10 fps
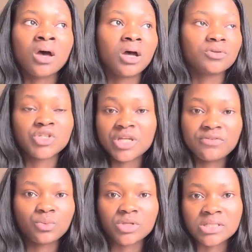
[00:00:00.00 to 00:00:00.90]

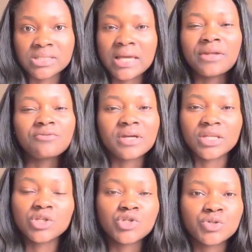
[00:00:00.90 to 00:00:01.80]
shaving was kind of an
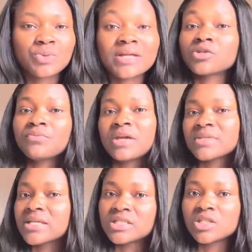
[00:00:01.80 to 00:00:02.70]
issue. And sometimes
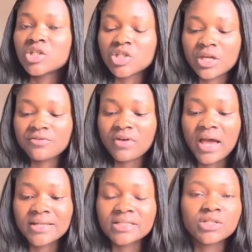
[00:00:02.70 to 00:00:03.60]
I did shave,
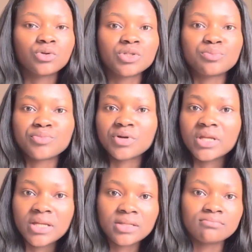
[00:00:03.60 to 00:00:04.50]
and, you know, the
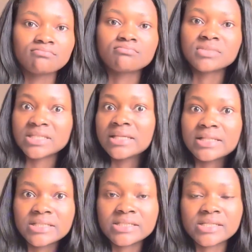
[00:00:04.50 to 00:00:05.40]
burning
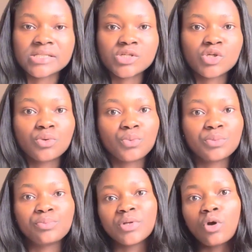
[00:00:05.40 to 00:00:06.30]
tingling sensation will
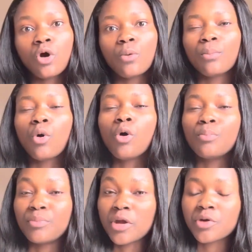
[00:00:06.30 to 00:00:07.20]
become
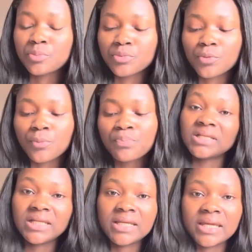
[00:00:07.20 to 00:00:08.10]
unbearable. But
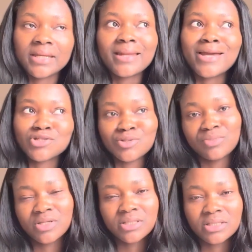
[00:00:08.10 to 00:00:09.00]
again, I shouldn't
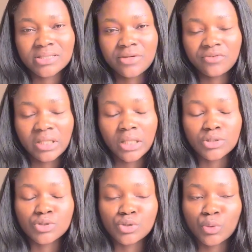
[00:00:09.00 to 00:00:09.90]
be using it every day,
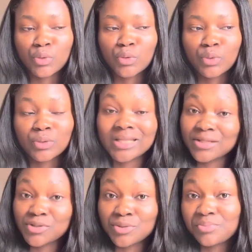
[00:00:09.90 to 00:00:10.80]
so
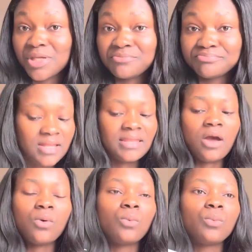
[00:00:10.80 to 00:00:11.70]
that's on me.
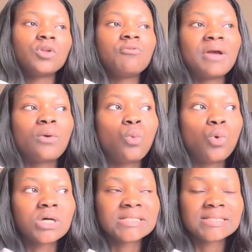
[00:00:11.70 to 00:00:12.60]
Now, one of my
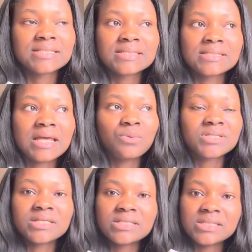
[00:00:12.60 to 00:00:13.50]
worst, I would
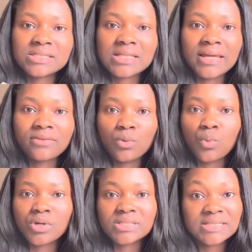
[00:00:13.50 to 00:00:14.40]
say this is like the
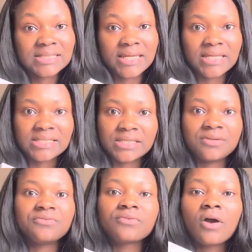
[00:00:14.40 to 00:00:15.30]
worst
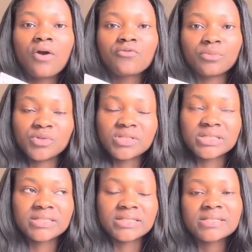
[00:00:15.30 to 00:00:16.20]
negative from
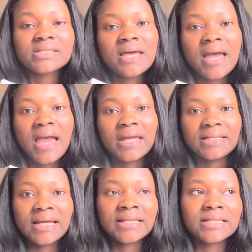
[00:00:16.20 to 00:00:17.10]
using this, and
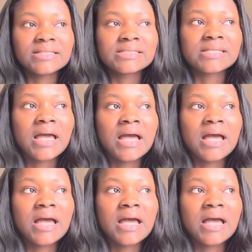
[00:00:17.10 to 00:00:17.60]
that is